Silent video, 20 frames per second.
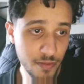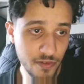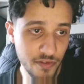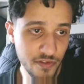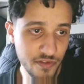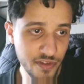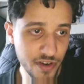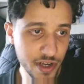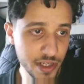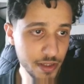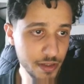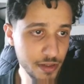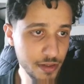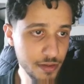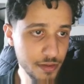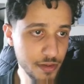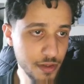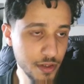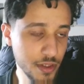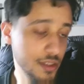file,
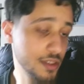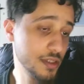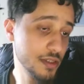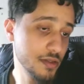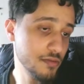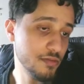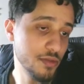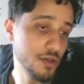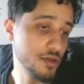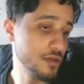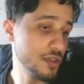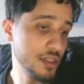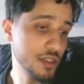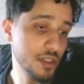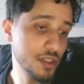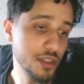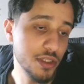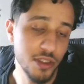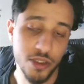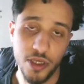because
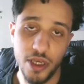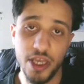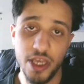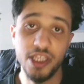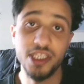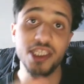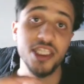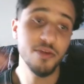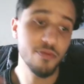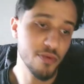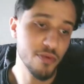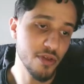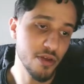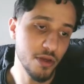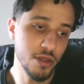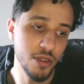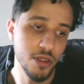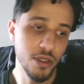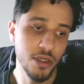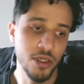it's
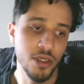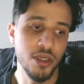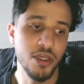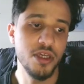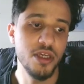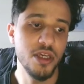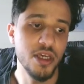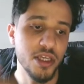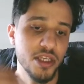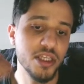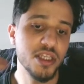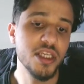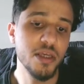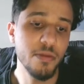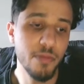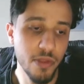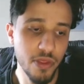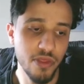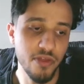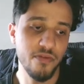he
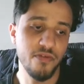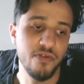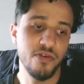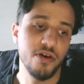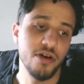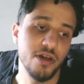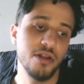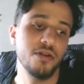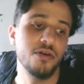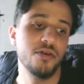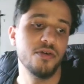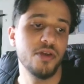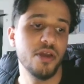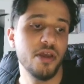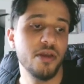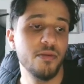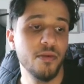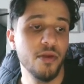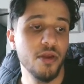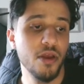unzipped the file.
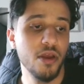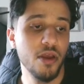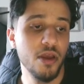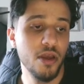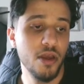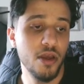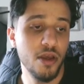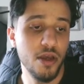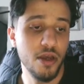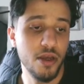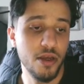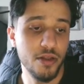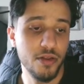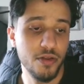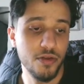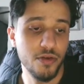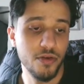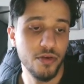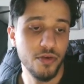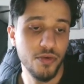Okay,
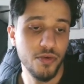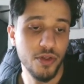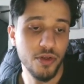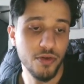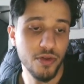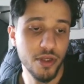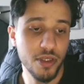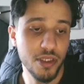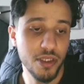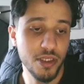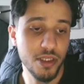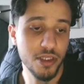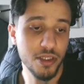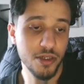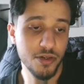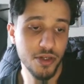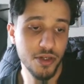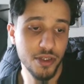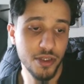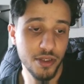and we know that it's
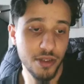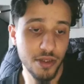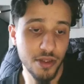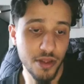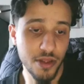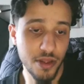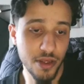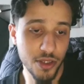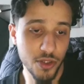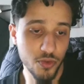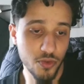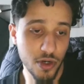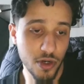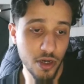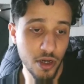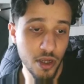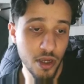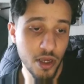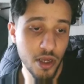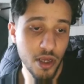targeted this
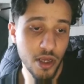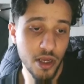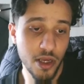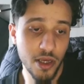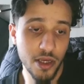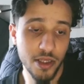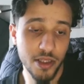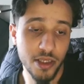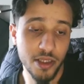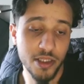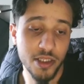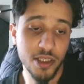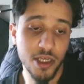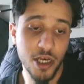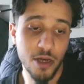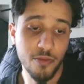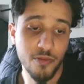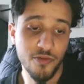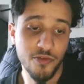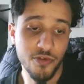one, and it's
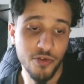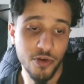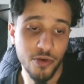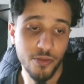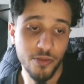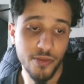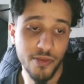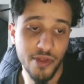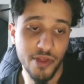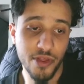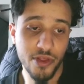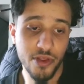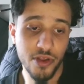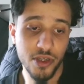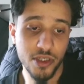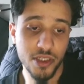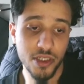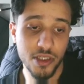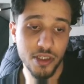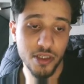come from
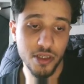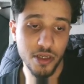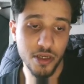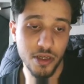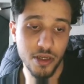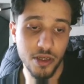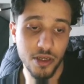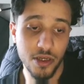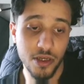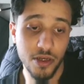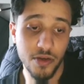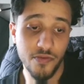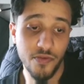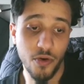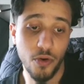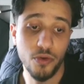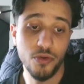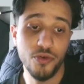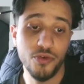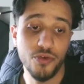this
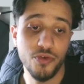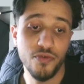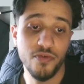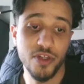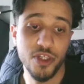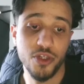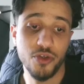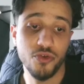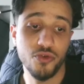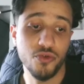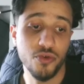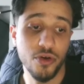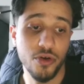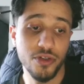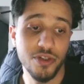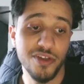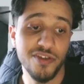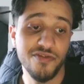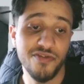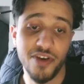folder, Nova secure
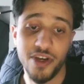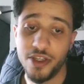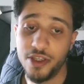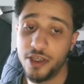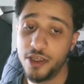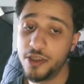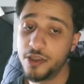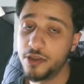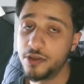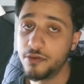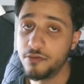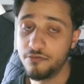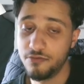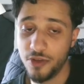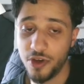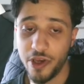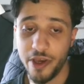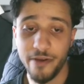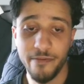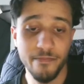audit findings.
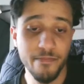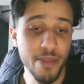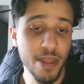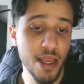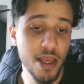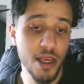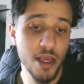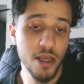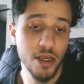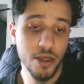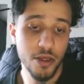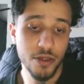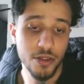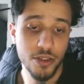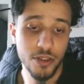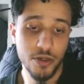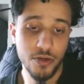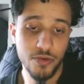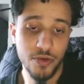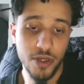Okay,
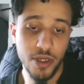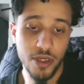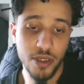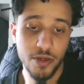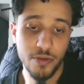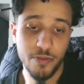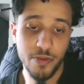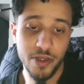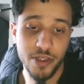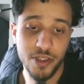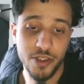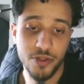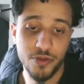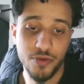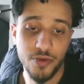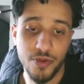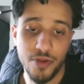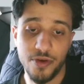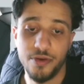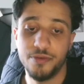so we're gonna pass
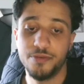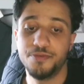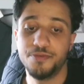to the